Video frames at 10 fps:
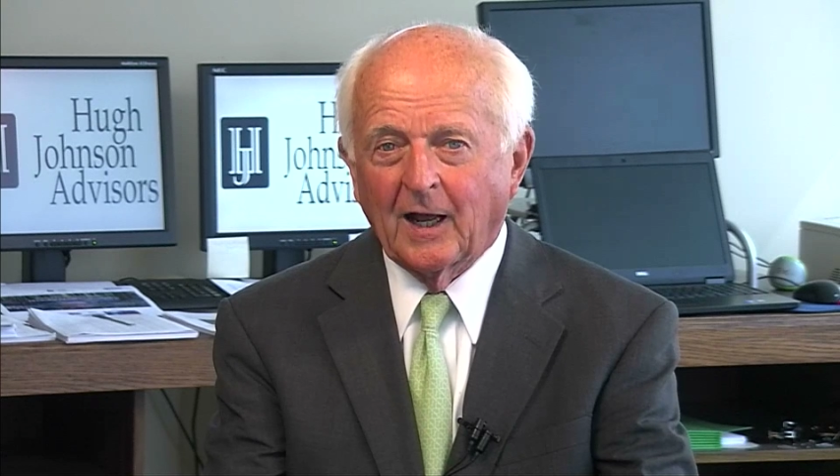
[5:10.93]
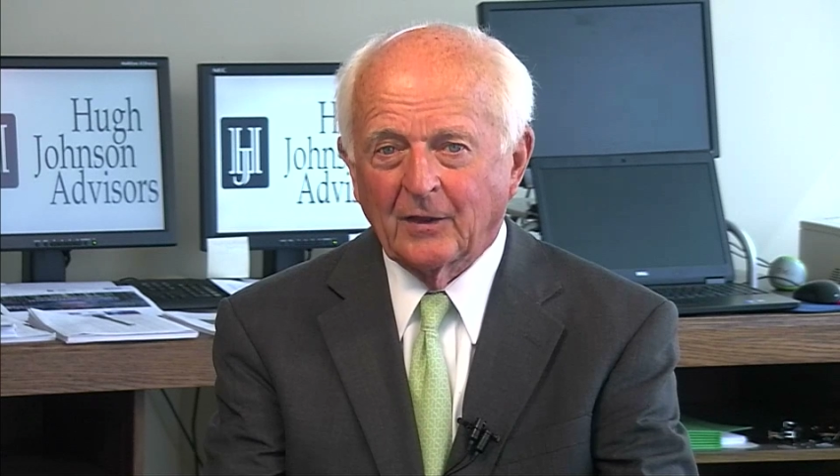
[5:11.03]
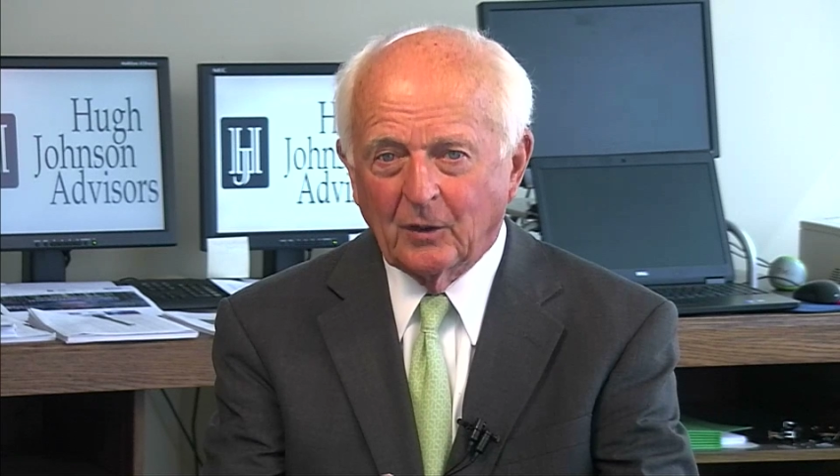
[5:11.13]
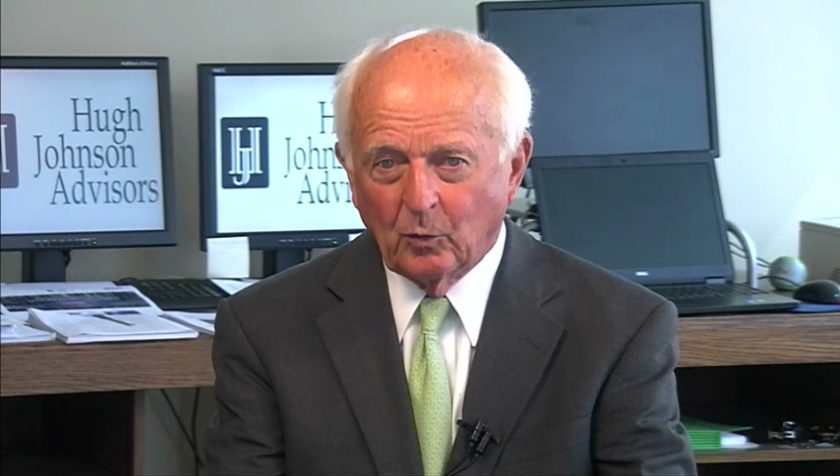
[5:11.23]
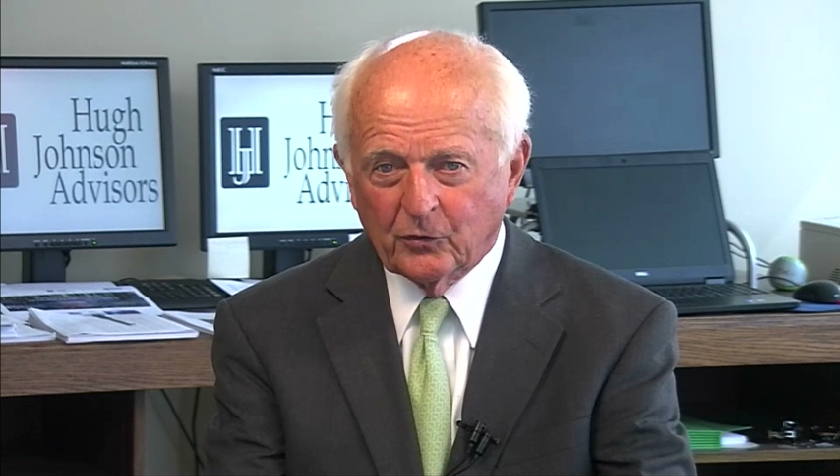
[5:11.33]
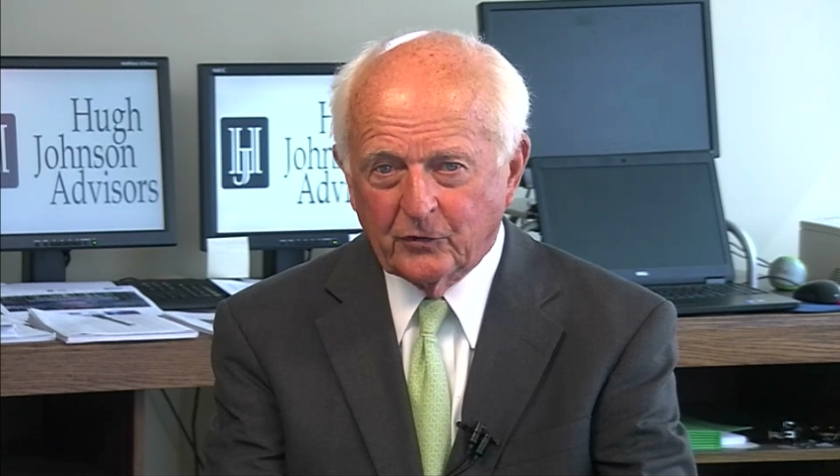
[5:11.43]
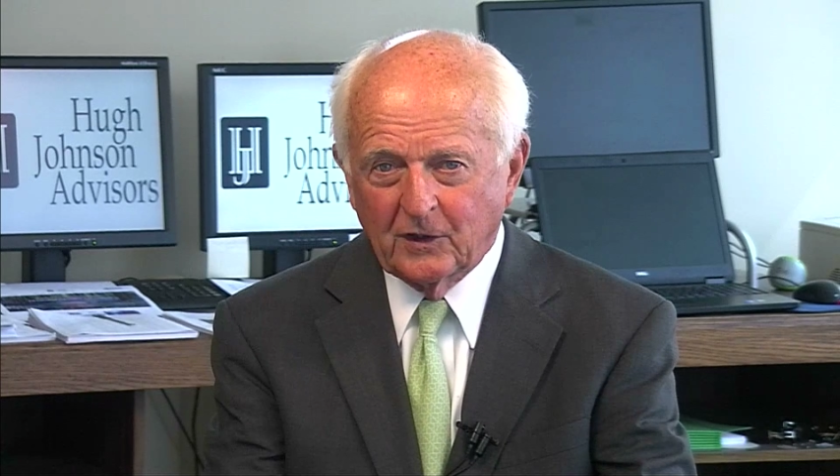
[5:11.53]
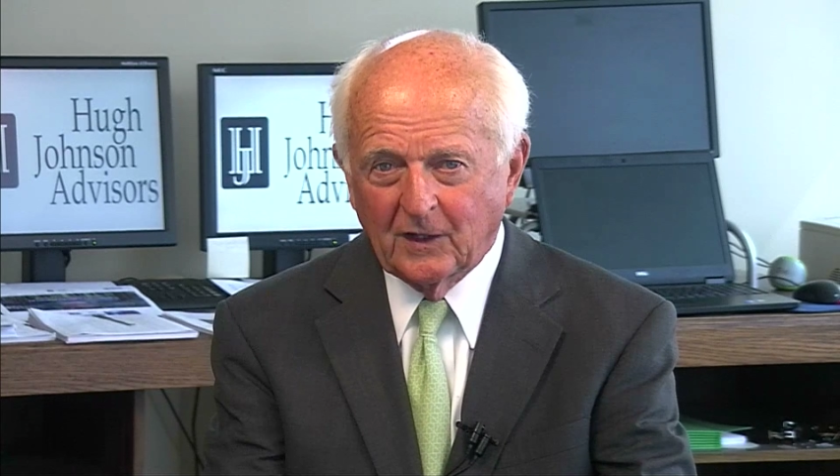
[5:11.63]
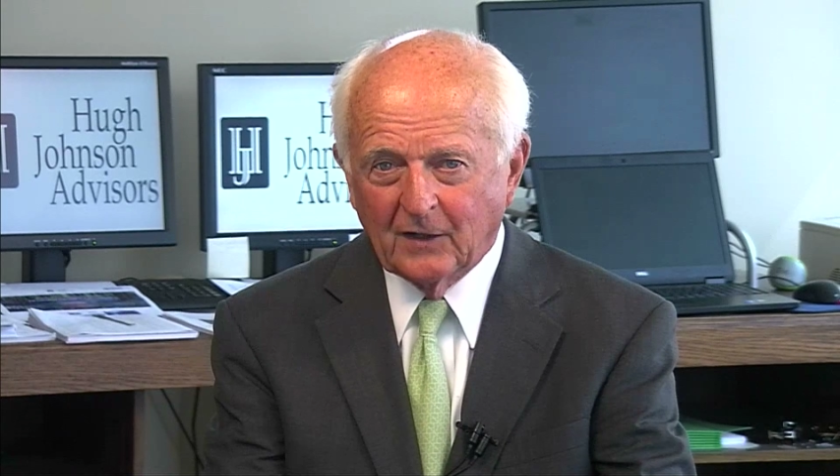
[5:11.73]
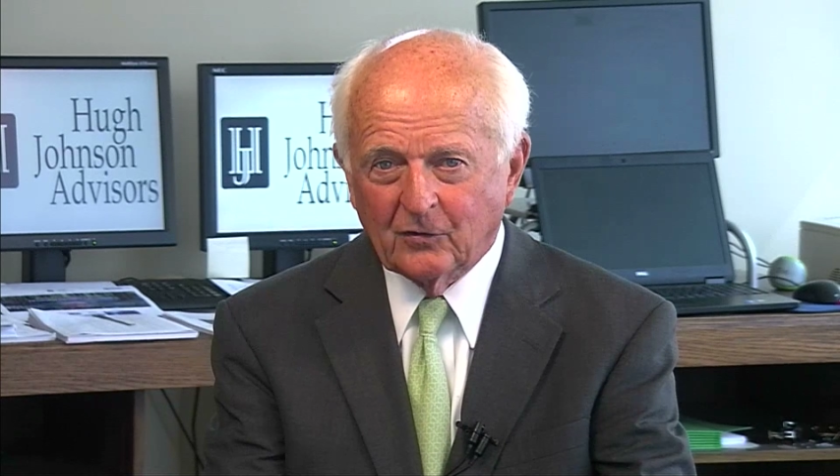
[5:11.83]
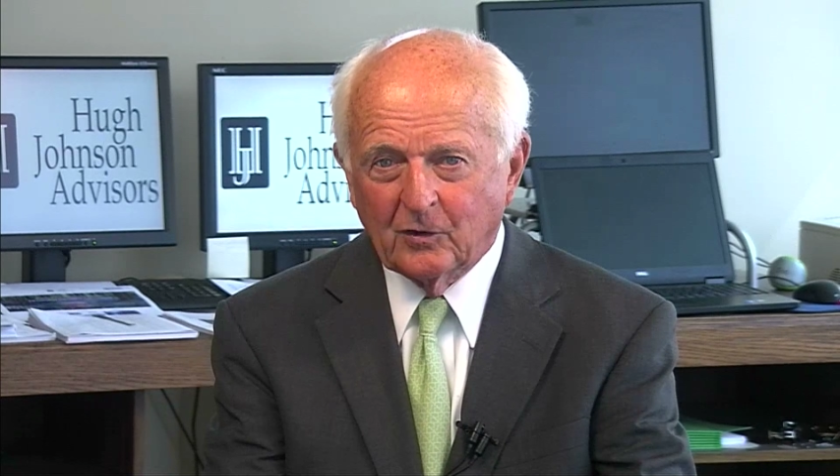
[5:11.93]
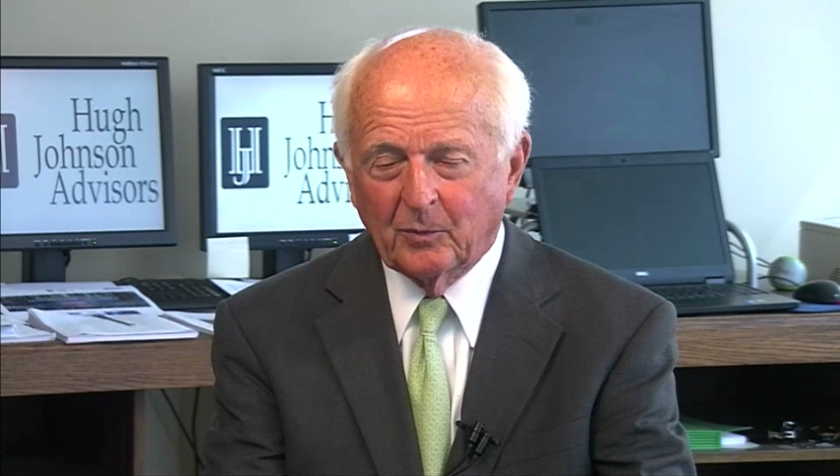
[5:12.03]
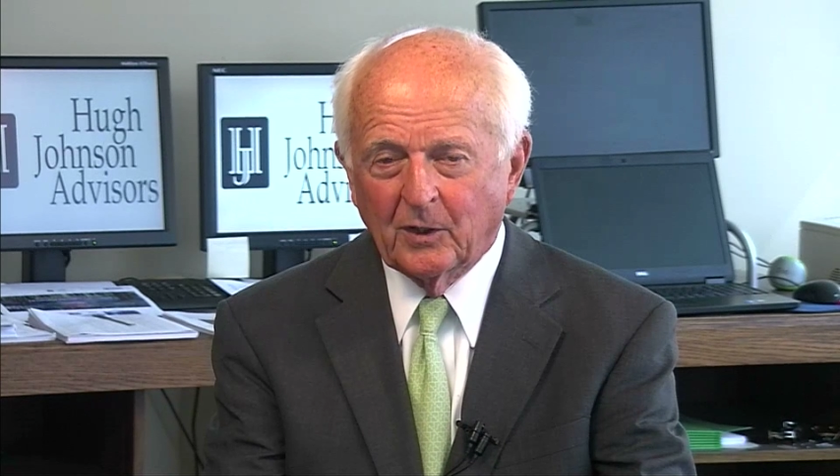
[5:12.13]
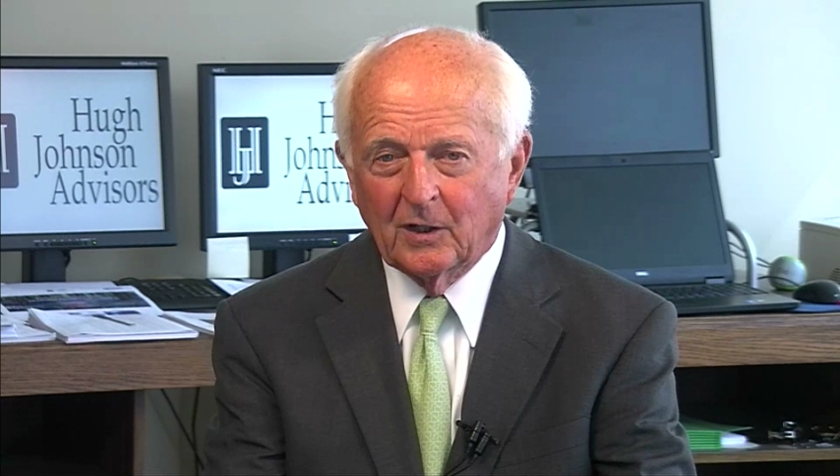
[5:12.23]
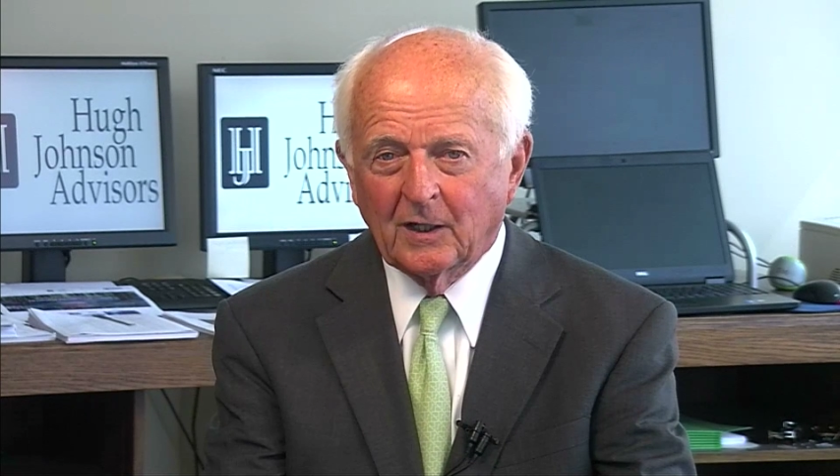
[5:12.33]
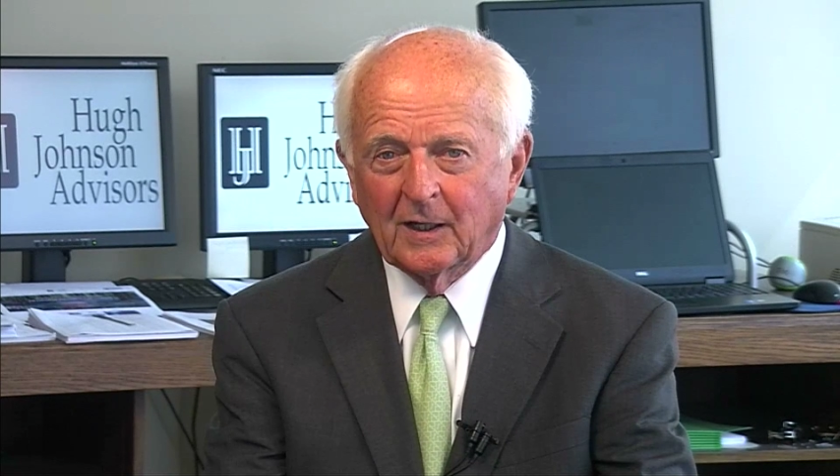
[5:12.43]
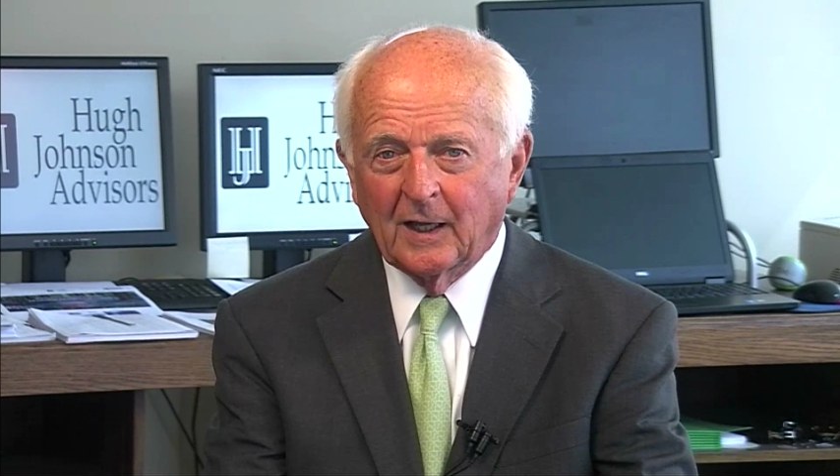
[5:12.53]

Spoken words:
I think we'll see that stability,